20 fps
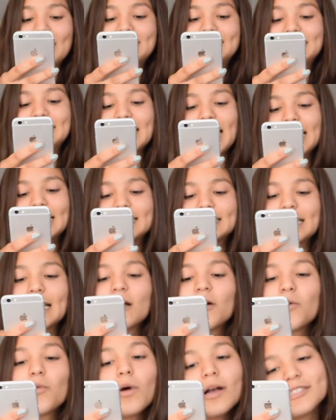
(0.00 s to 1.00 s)
it says,
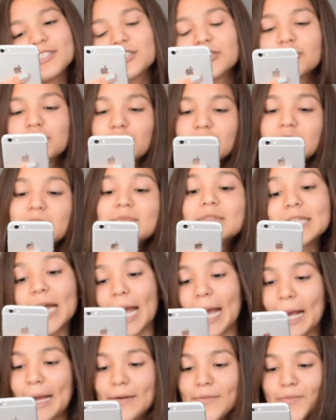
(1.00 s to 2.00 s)
what's your dream
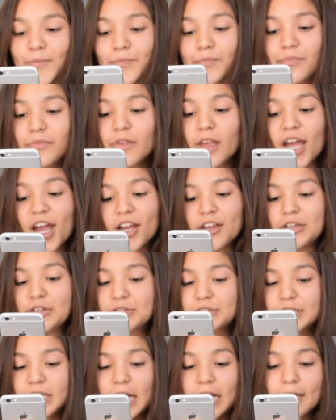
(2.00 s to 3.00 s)
date? And
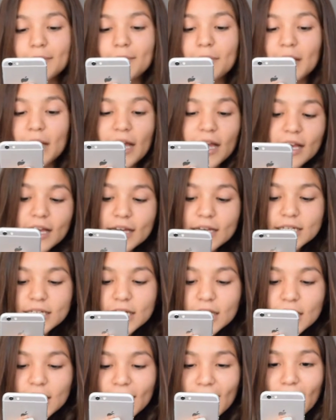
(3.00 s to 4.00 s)
you just gotta pick.
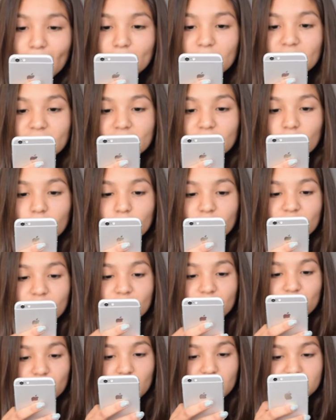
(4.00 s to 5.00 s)
I'm gonna go with the
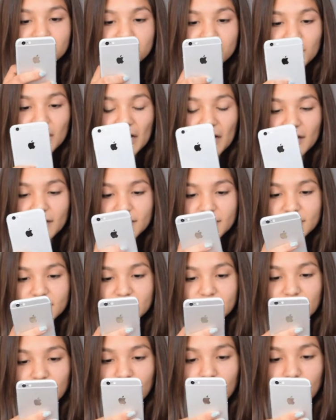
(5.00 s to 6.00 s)
french
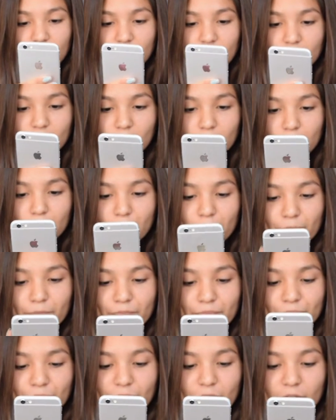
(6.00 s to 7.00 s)
fries. Um,